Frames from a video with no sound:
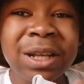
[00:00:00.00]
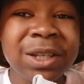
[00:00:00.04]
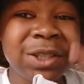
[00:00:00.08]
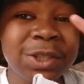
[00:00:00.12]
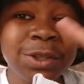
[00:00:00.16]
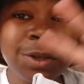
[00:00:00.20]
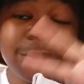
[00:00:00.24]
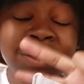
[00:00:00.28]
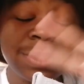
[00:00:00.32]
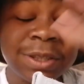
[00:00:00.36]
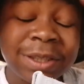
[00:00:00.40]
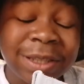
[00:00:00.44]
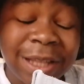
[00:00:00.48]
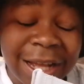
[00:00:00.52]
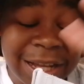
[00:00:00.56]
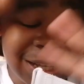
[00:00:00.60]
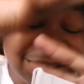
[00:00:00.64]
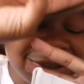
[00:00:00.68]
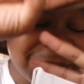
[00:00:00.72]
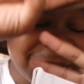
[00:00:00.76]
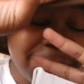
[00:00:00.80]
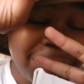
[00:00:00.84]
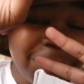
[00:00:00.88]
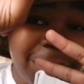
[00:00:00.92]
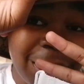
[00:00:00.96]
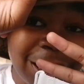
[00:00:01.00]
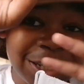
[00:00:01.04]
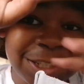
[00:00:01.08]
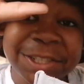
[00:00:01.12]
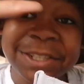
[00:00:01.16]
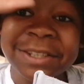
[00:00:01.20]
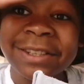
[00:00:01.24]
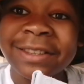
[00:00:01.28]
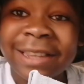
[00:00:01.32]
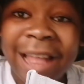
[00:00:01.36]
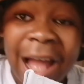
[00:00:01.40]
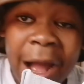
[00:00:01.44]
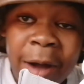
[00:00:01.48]
So thanks for
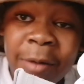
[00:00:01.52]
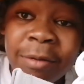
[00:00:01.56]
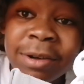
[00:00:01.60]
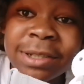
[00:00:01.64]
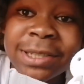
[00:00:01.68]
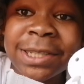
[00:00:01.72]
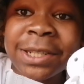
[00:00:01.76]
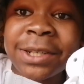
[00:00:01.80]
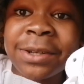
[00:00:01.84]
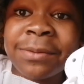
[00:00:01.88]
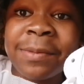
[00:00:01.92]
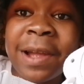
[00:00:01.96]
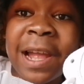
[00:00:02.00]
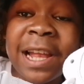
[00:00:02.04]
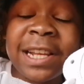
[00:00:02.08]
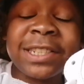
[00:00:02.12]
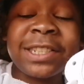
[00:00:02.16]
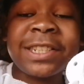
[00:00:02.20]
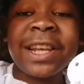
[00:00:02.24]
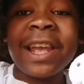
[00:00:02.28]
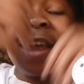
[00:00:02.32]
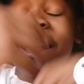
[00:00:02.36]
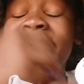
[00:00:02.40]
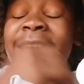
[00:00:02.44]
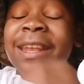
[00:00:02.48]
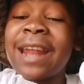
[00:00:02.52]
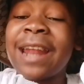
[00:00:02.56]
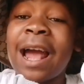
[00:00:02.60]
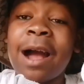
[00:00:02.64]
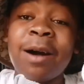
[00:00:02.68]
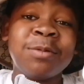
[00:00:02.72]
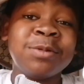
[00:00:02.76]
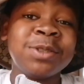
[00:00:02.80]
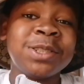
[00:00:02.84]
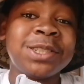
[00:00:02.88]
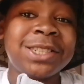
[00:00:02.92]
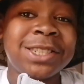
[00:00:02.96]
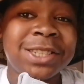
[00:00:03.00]
watching. That was Little Man J, and I
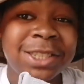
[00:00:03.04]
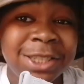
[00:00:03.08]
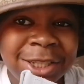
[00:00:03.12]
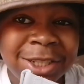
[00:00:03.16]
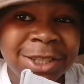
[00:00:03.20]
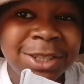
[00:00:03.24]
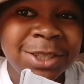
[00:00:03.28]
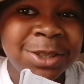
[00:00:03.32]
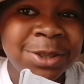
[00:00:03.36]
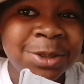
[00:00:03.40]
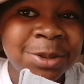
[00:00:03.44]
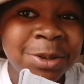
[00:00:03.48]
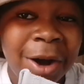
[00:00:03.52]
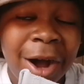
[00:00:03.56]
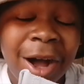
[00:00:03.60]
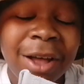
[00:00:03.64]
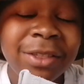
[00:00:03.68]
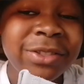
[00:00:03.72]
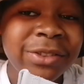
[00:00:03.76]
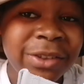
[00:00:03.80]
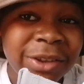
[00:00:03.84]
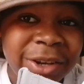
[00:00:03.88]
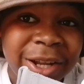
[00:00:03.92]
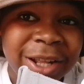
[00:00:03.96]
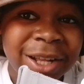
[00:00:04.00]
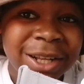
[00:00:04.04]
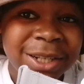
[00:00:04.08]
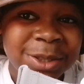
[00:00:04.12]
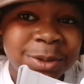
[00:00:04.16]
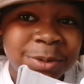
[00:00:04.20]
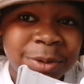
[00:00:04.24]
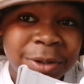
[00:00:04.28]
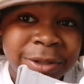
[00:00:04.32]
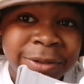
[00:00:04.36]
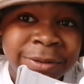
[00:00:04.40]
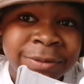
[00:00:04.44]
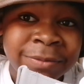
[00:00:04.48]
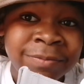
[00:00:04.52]
will see you on the next
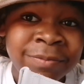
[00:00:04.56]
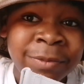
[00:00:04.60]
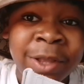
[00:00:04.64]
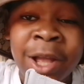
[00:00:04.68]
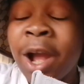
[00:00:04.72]
one.